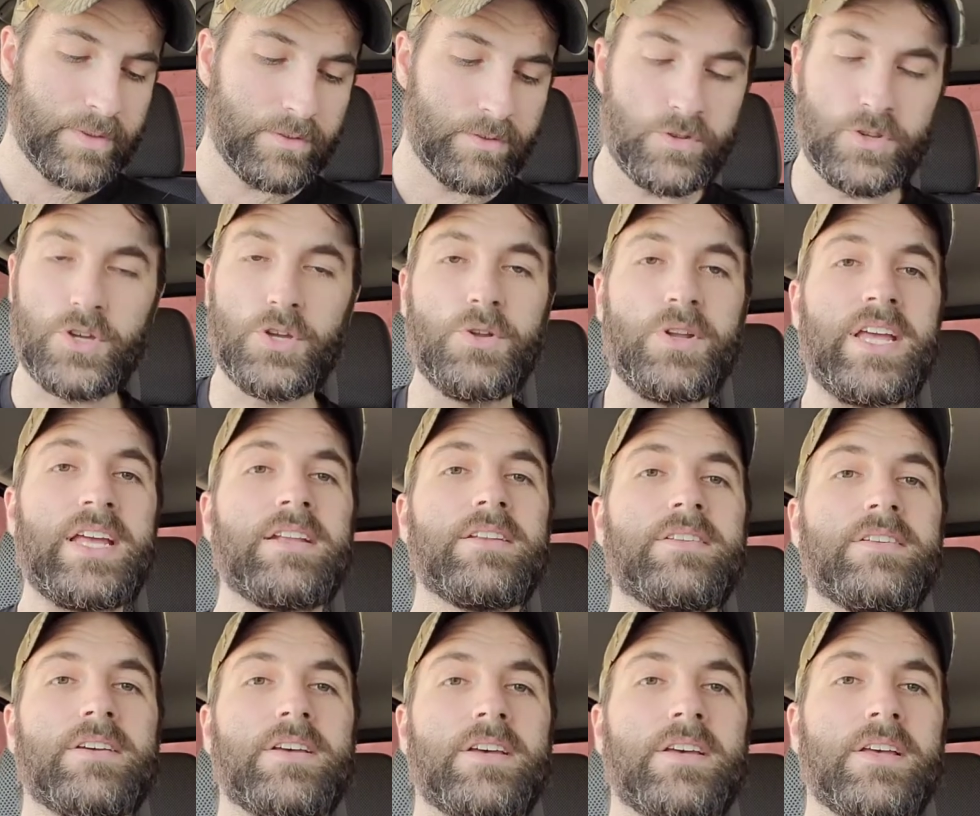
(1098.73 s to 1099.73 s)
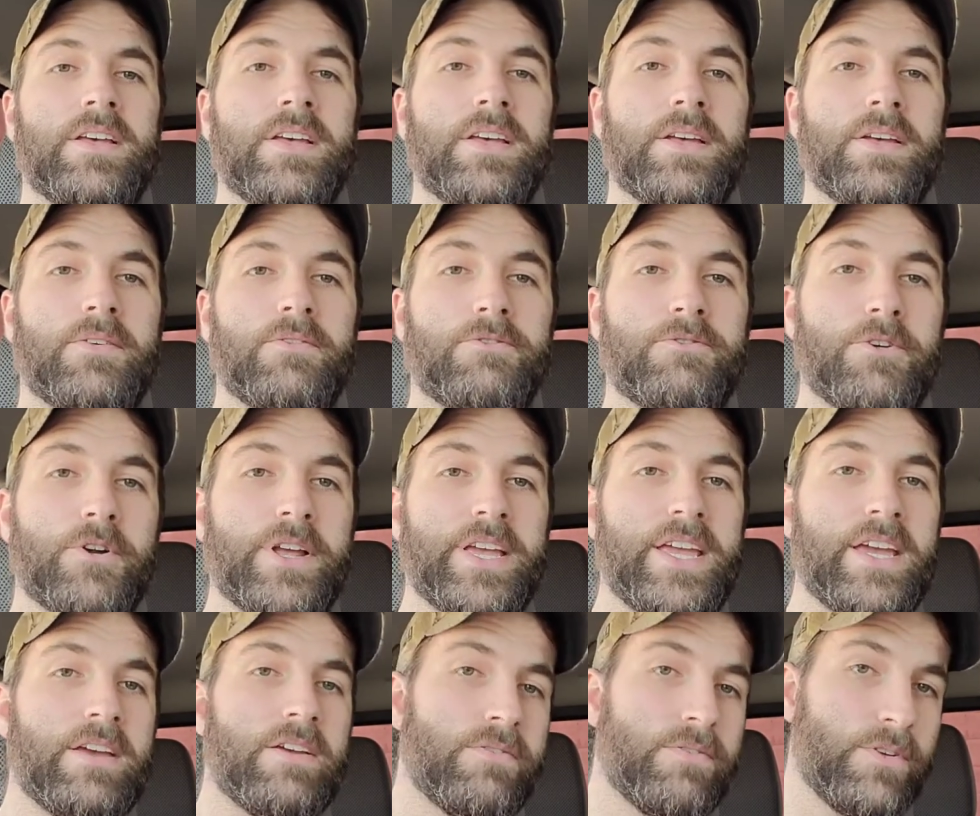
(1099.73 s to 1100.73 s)
Do you need to
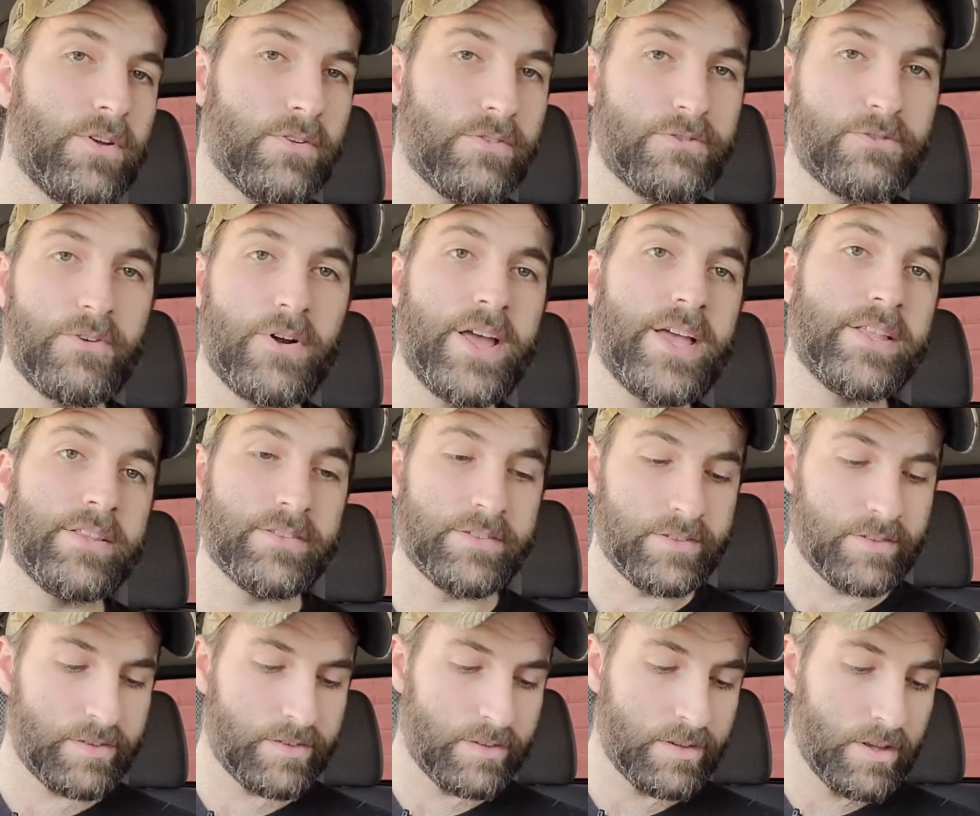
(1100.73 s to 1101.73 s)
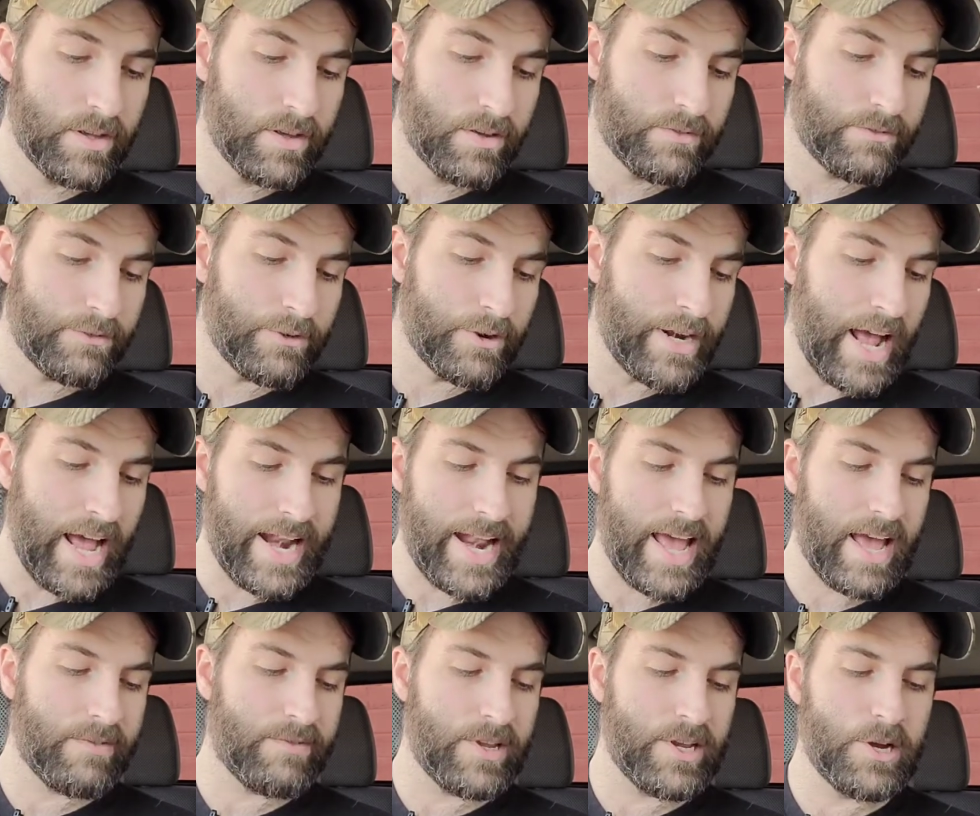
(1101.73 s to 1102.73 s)
forgive your friends for not
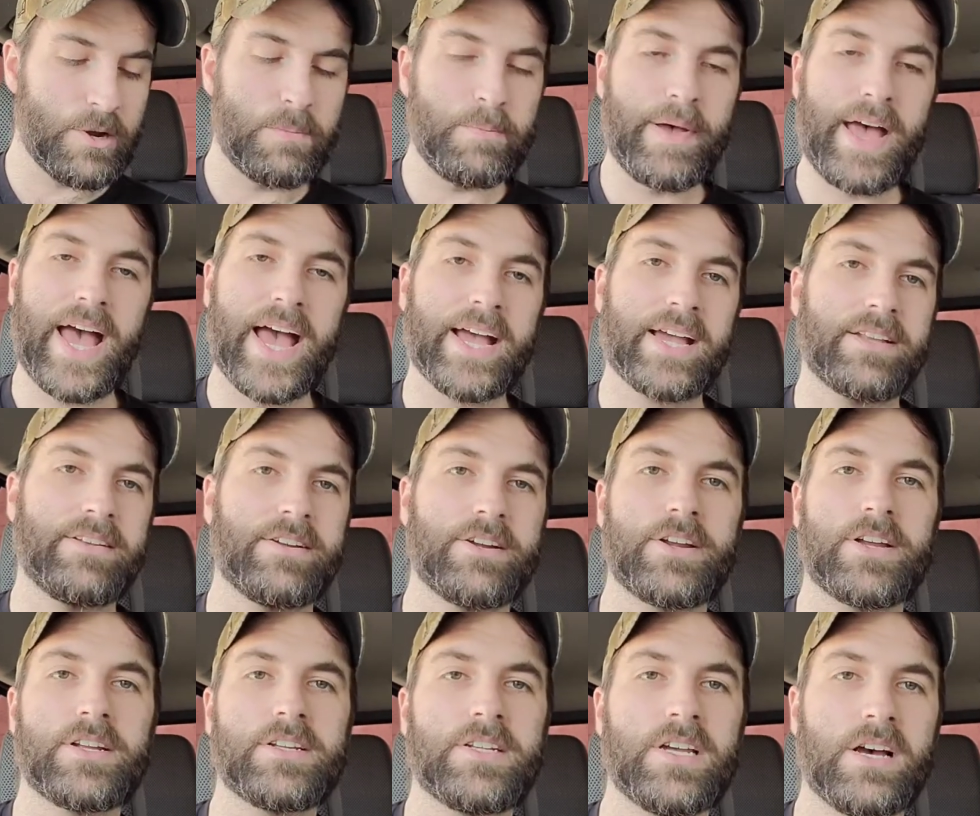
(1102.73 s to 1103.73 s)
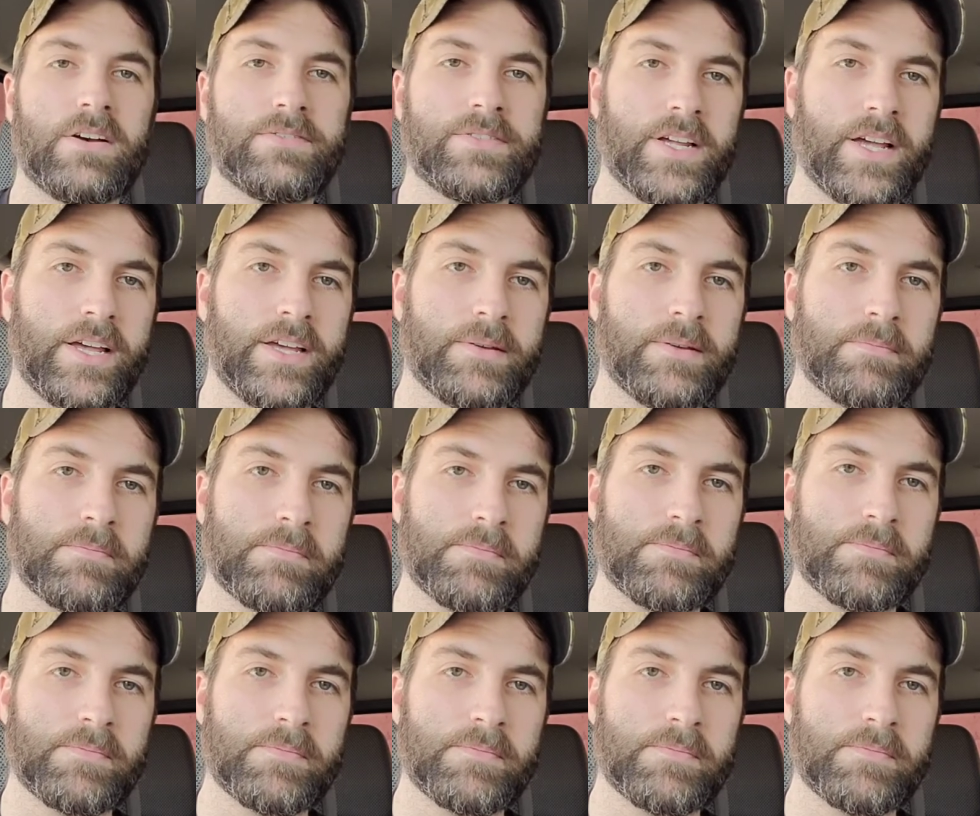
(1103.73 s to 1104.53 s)
having your back during a tough time?